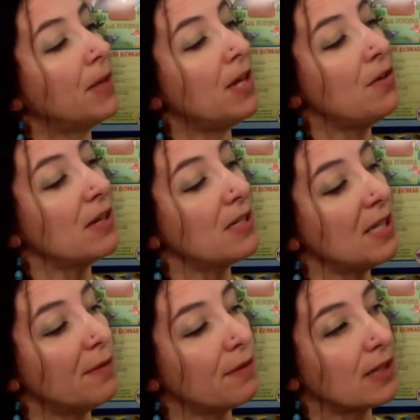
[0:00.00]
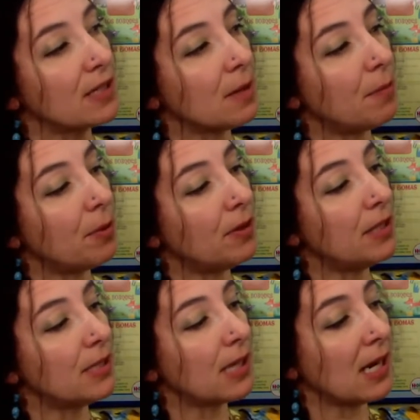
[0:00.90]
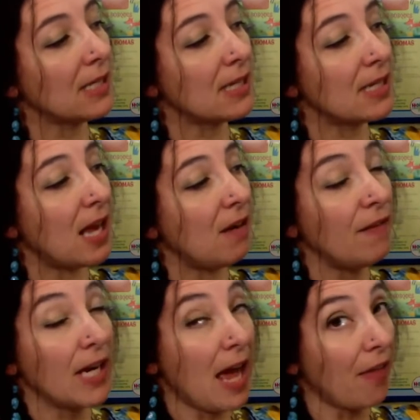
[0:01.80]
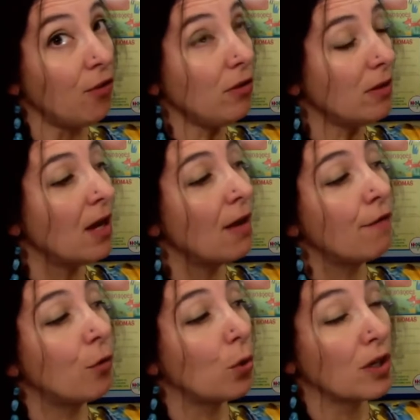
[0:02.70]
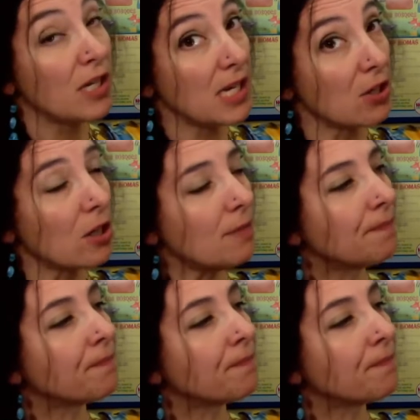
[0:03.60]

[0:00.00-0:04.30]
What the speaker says: Then you can see, for example, in this case is el venado, or deer,